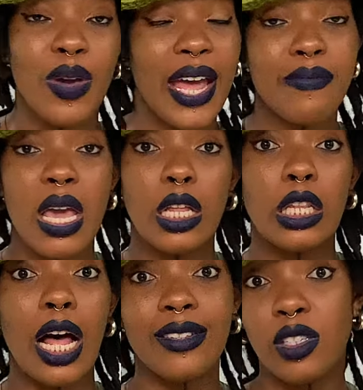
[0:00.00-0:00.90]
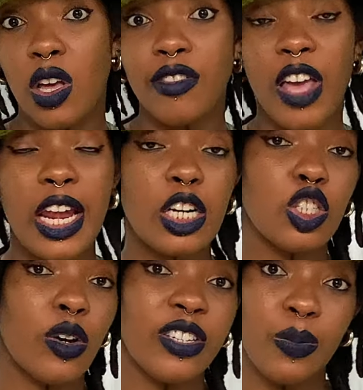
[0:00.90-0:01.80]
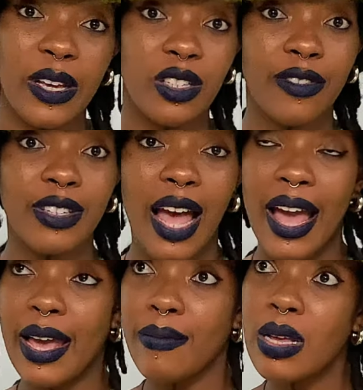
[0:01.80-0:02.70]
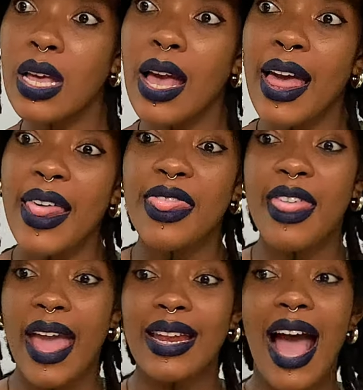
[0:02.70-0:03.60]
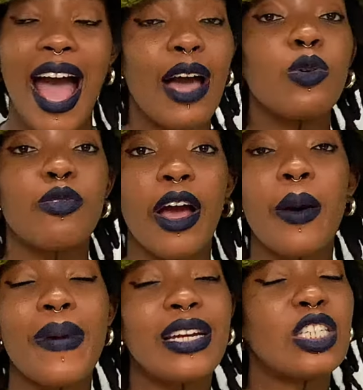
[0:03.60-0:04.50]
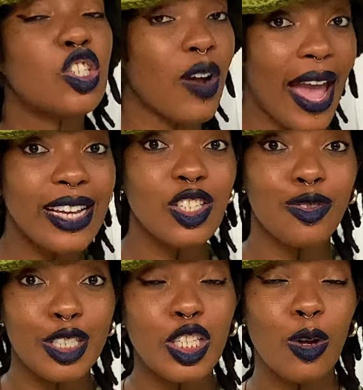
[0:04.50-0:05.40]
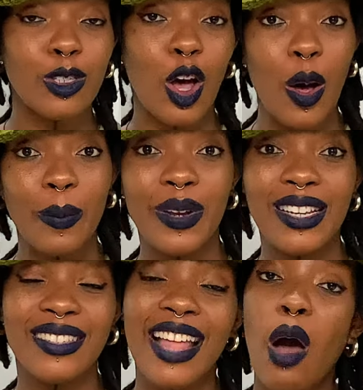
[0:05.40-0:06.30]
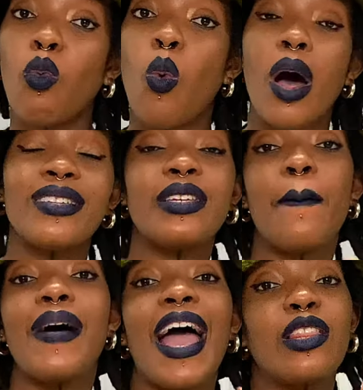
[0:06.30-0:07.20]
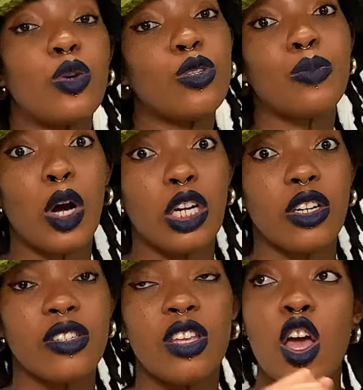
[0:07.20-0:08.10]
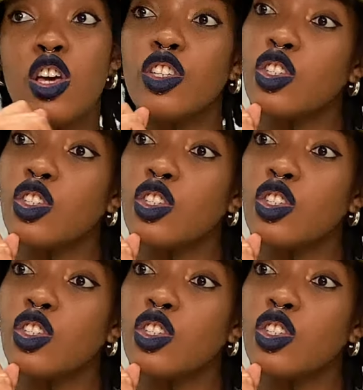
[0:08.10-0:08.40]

you can make lots of in a short space of time, then I would recommend trying to reach out to companies that want to buy those products.